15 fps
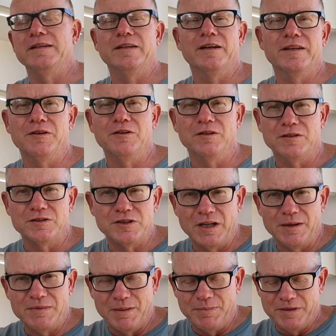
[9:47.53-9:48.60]
They're not
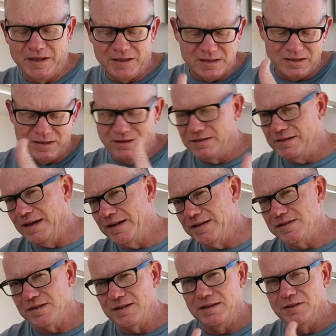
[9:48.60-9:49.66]
jammed up against the
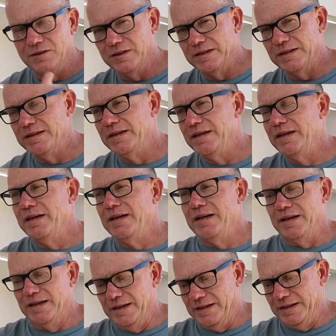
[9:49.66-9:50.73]
AC line
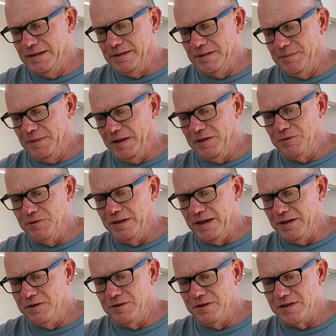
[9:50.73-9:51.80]
and all
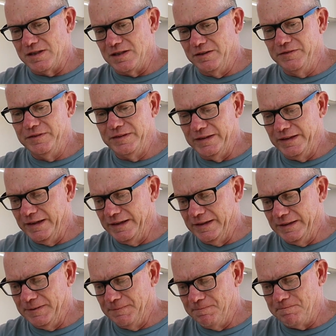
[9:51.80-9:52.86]
that kind of stuff.
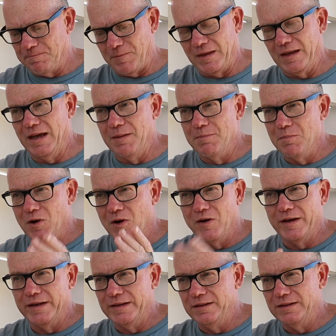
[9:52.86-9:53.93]
And
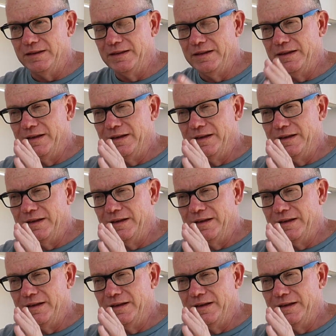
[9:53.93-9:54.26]
mine